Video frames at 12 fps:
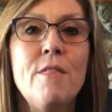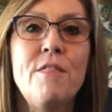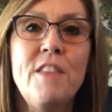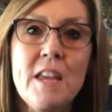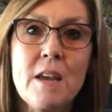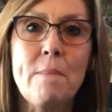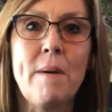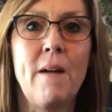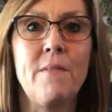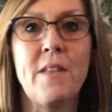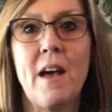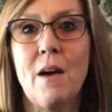think
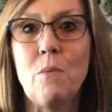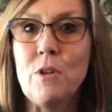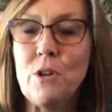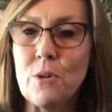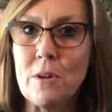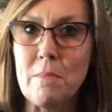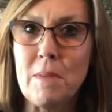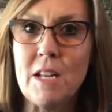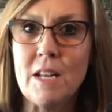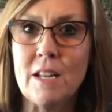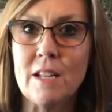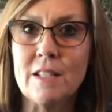about that when you're in
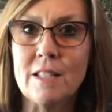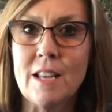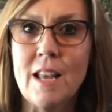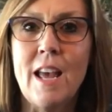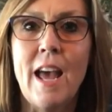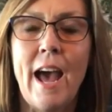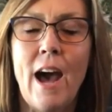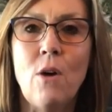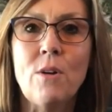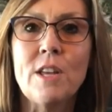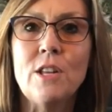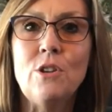meetings. How
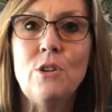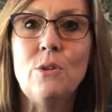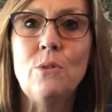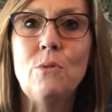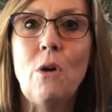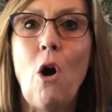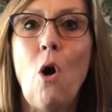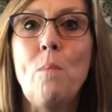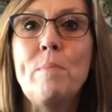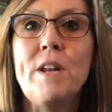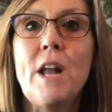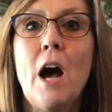can you
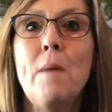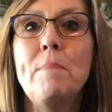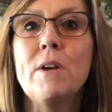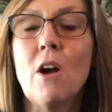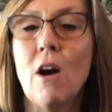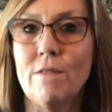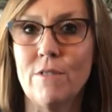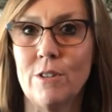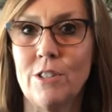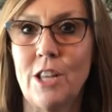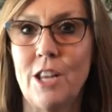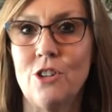open up a
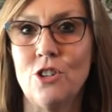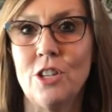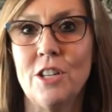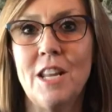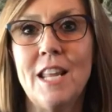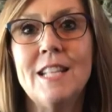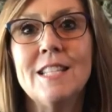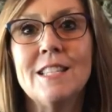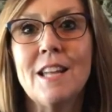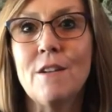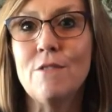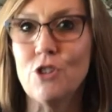conversation
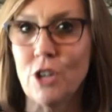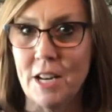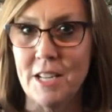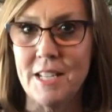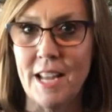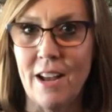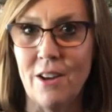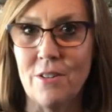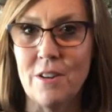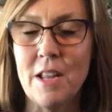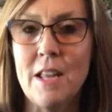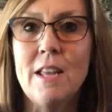instead of shut it down?
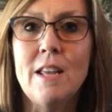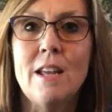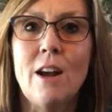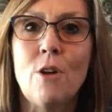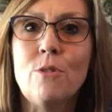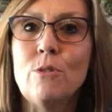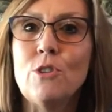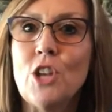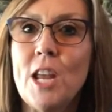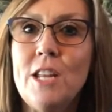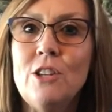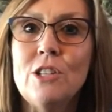Are there
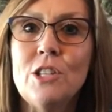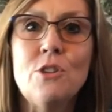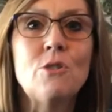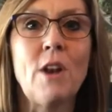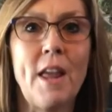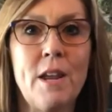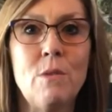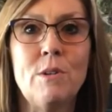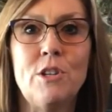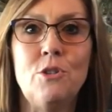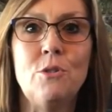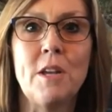changes in your
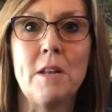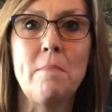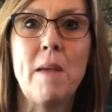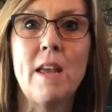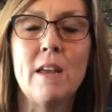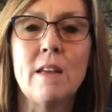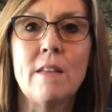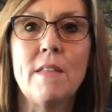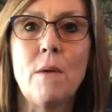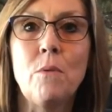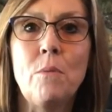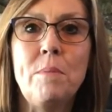language you can make
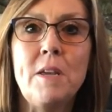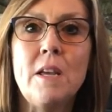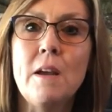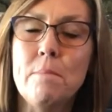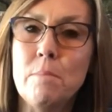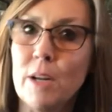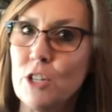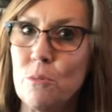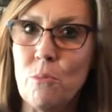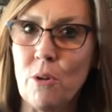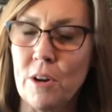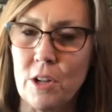that will be much
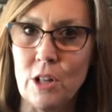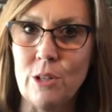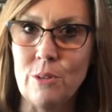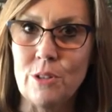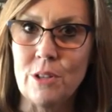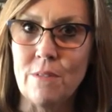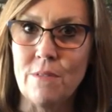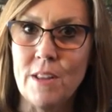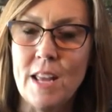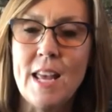more inclusive?